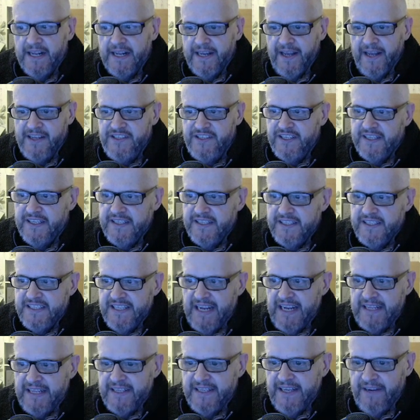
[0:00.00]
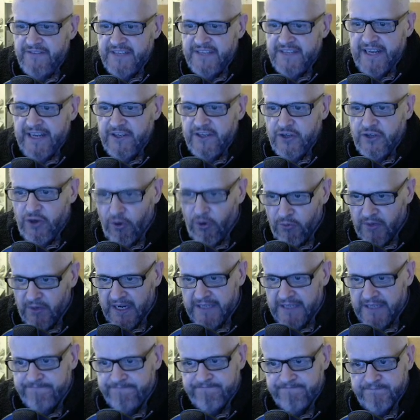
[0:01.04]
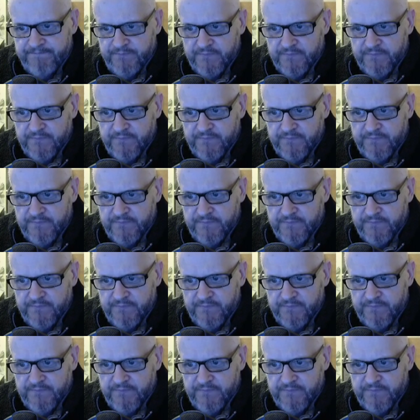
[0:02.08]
Now, as you can see, in the left-hand corner,